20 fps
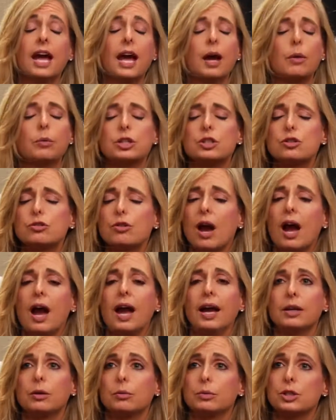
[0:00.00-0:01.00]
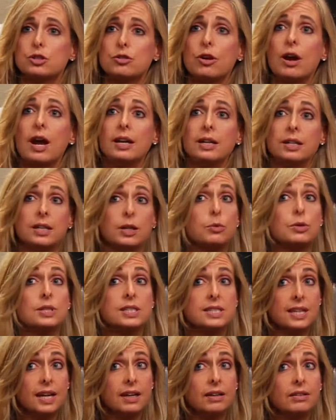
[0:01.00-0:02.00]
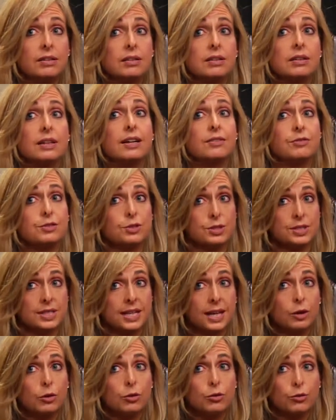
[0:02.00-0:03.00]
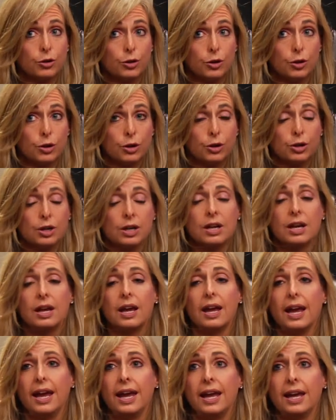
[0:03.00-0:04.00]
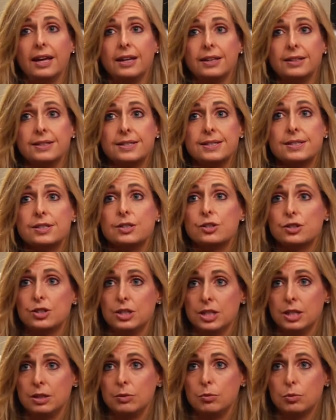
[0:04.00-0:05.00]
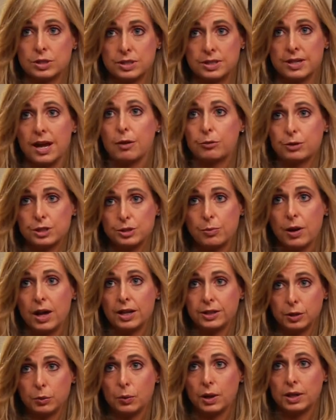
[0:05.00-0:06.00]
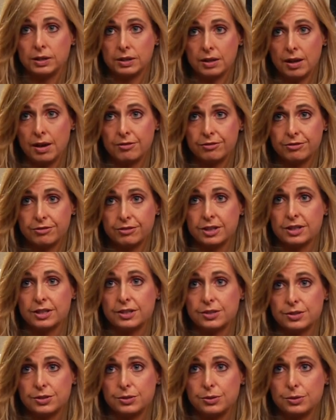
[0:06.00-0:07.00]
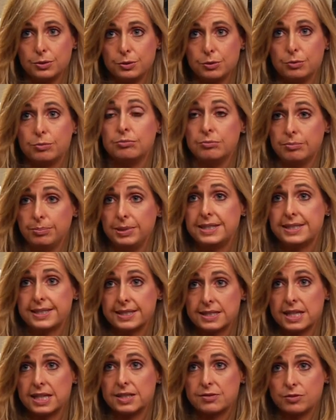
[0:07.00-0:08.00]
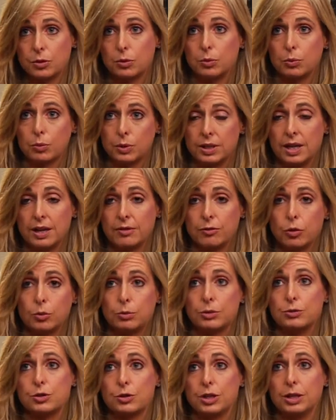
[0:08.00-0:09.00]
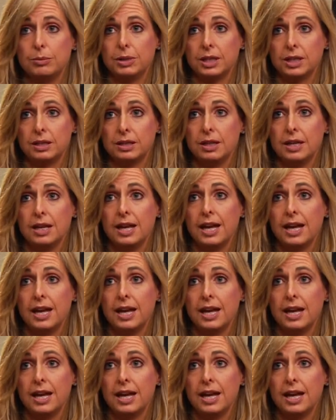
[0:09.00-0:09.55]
And we tried and we tried, and there was cycle after cycle for her. And she was not responding well enough to be successful with that form of treatment.